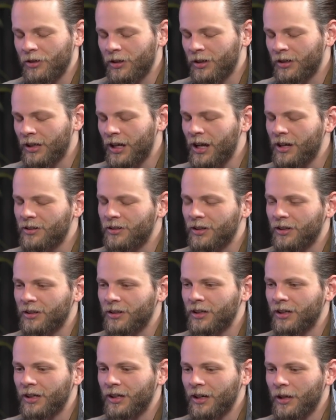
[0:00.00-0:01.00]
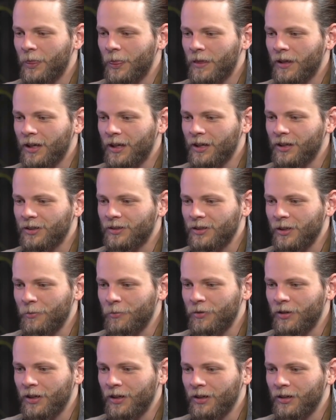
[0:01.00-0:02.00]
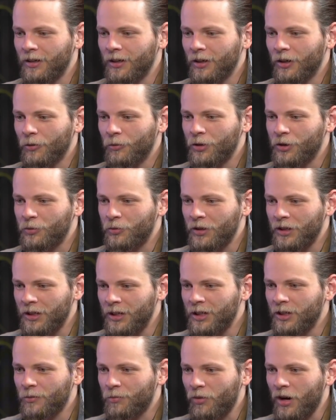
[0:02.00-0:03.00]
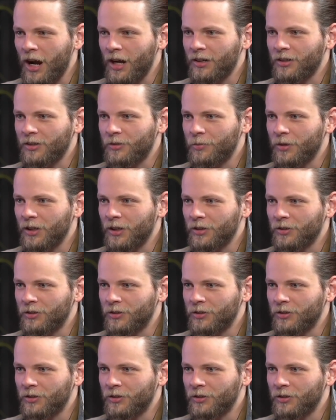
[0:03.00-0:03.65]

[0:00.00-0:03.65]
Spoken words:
Atlantic. It is something which we need to practice because,